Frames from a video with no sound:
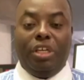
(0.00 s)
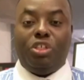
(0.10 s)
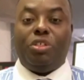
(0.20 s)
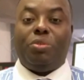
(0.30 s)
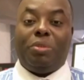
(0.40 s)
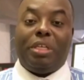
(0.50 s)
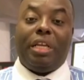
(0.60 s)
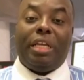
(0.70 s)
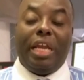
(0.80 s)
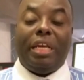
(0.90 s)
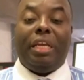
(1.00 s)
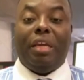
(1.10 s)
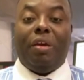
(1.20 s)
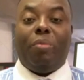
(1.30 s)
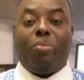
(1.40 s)
issues with that
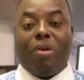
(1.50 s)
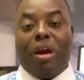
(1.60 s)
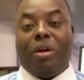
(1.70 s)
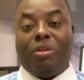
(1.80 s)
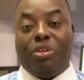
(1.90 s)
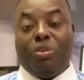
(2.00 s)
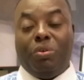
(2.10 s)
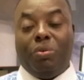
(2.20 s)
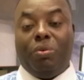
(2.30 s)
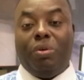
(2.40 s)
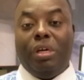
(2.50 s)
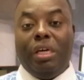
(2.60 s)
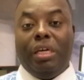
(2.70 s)
landing gear prior to